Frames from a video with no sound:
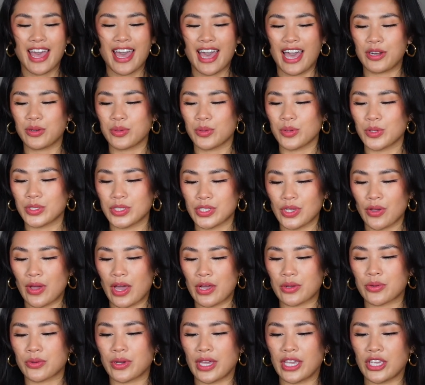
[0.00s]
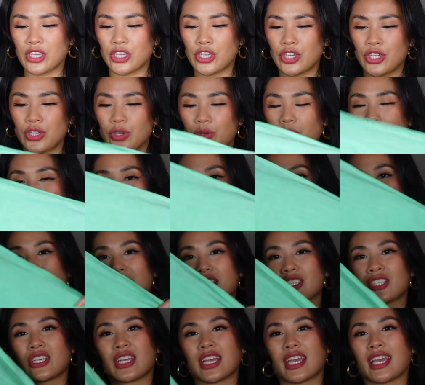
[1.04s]
And also I've got a cute
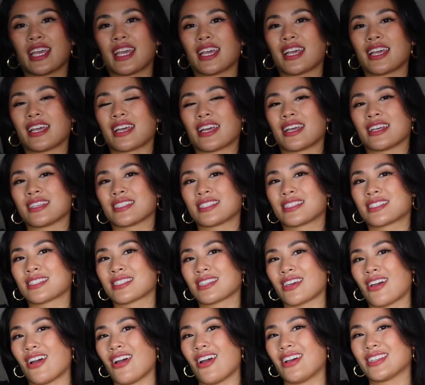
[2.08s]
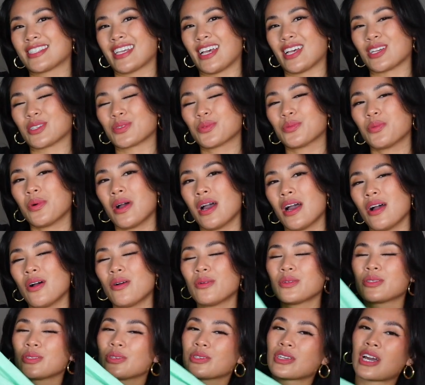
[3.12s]
matching skirt as
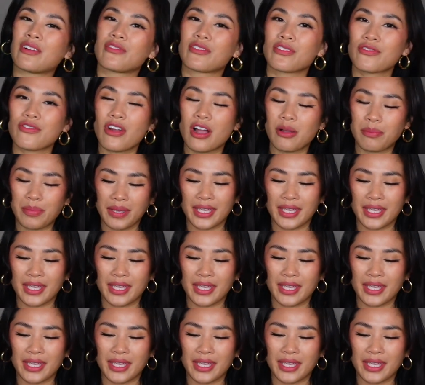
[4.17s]
well to cover up